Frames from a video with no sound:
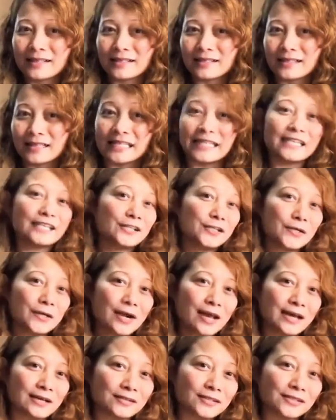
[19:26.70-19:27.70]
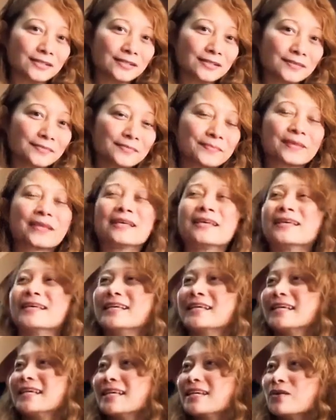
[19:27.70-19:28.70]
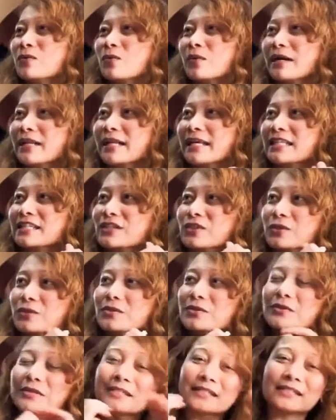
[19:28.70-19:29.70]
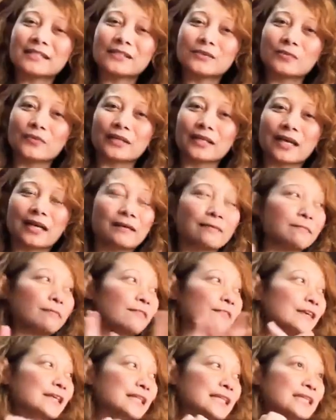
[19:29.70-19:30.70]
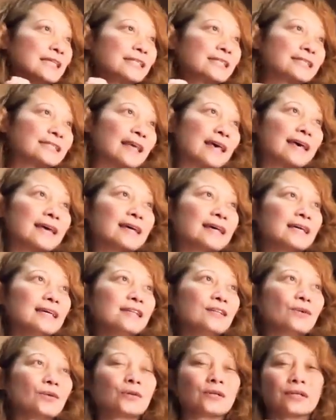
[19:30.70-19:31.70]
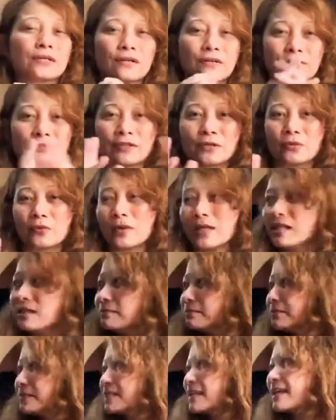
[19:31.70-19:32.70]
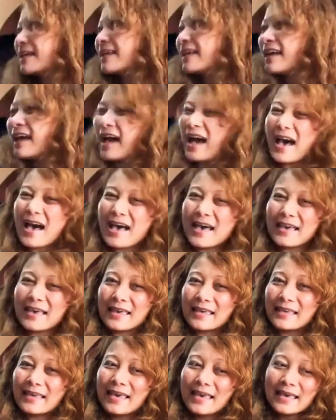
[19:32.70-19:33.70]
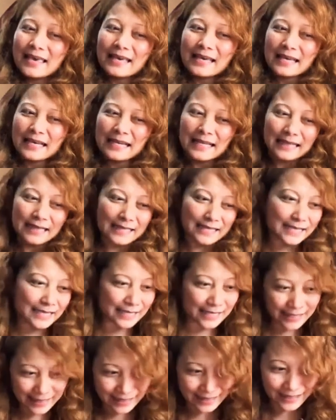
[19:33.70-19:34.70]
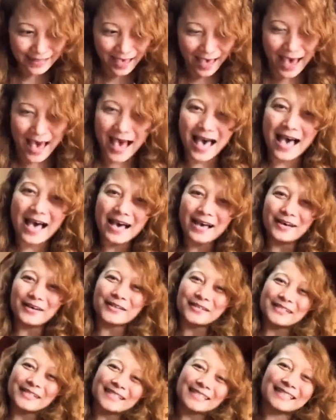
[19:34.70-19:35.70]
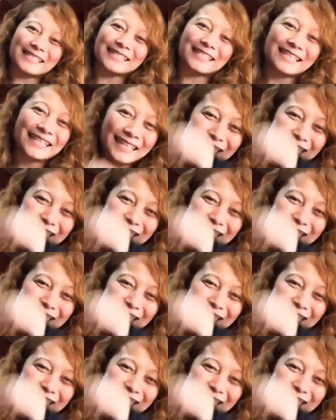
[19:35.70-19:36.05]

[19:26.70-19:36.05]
clean your house. What I do is when I'm feeling sad or overwhelmed, I clean the house.